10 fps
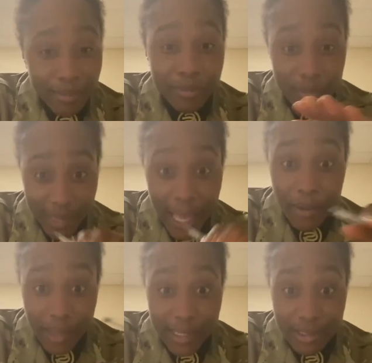now
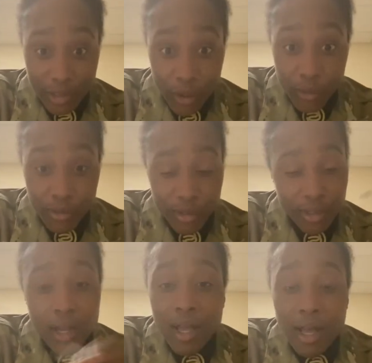that it's over,
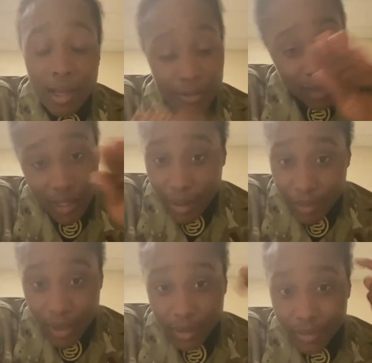I feel a lot
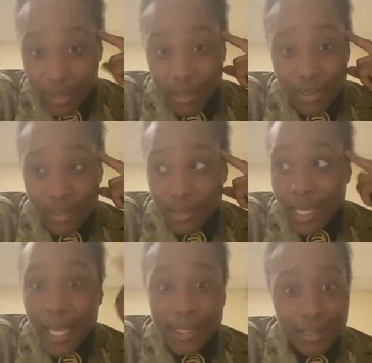better because
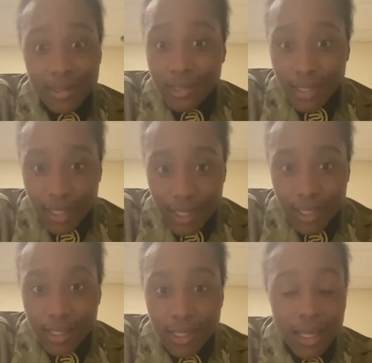I can
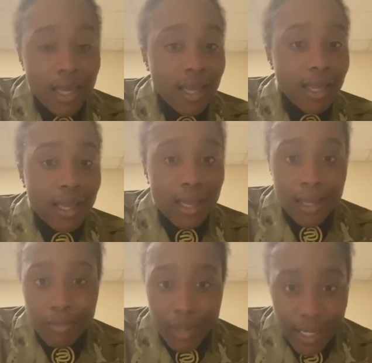study
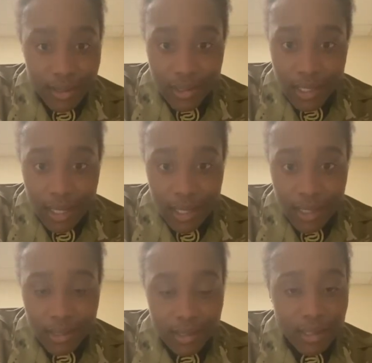and pass the
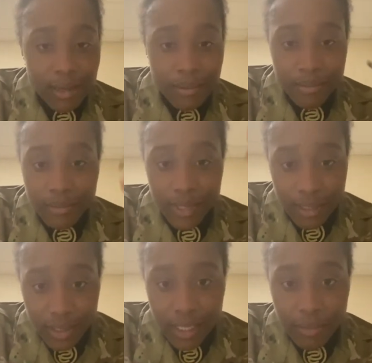test and I'm in
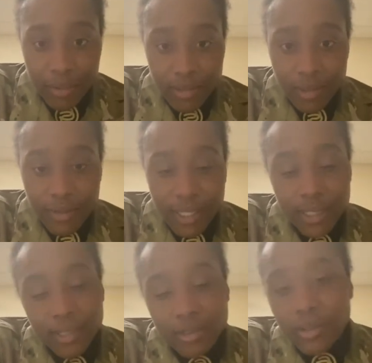shape and stuff like
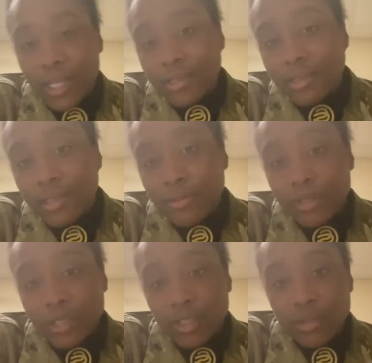that. So that's never an
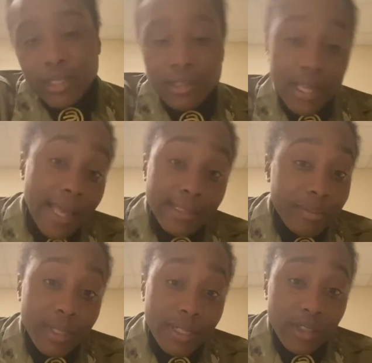issue. That hasn't
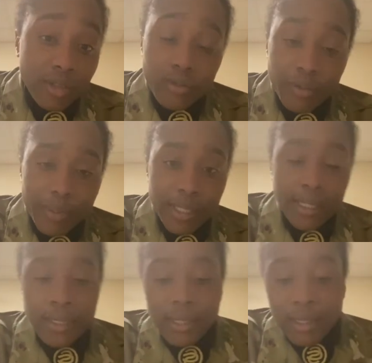been an issue for me.
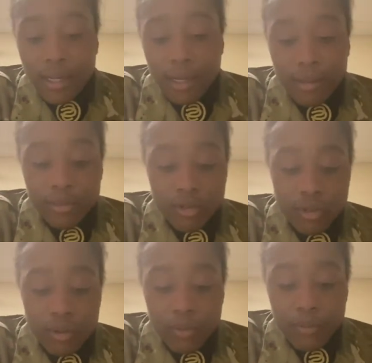
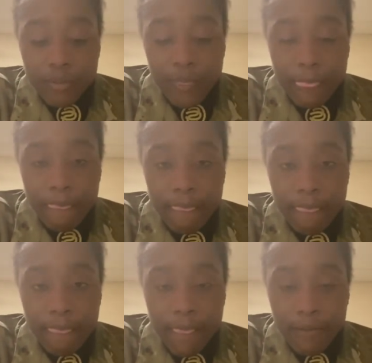So
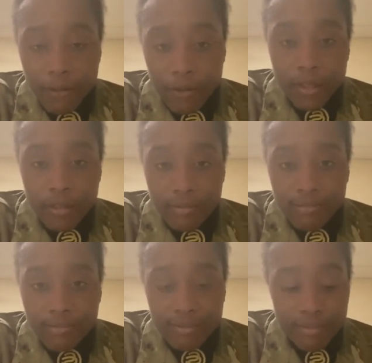I feel good.
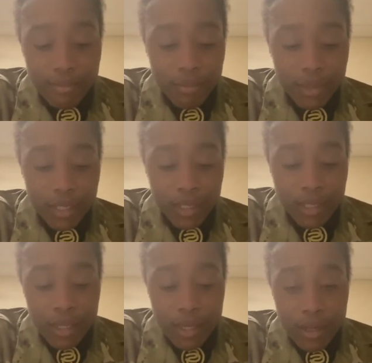But
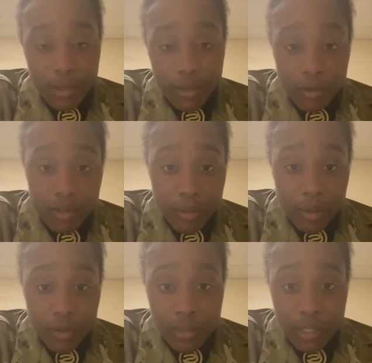those come to
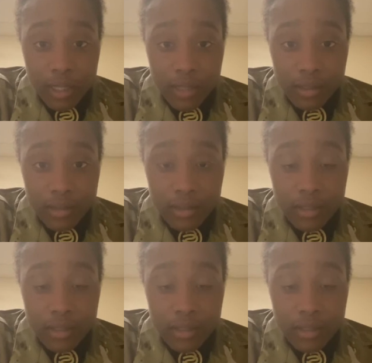OCS,